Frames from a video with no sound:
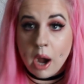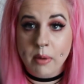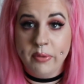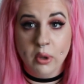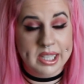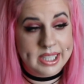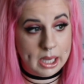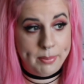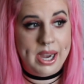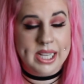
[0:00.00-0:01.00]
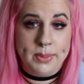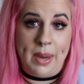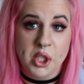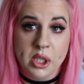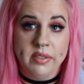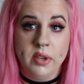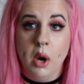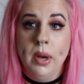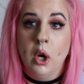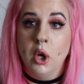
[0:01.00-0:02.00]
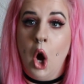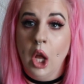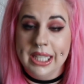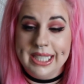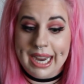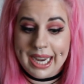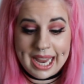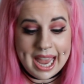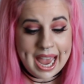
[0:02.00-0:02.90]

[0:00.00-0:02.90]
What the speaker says: for the summer, especially if you're going on holiday.